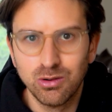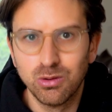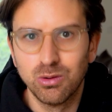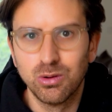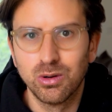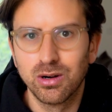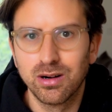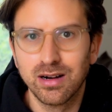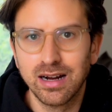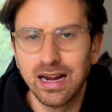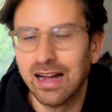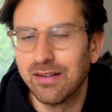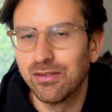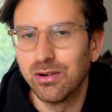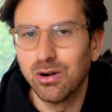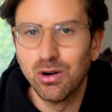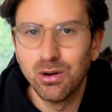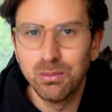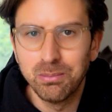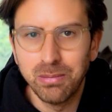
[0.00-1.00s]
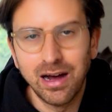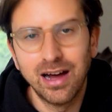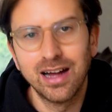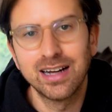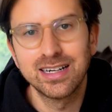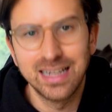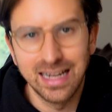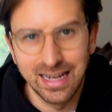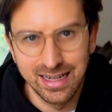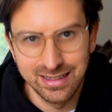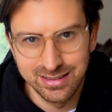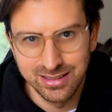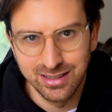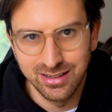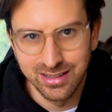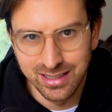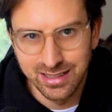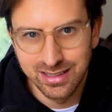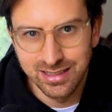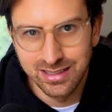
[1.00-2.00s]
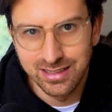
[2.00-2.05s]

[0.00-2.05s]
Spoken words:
or have a whole podcast on it.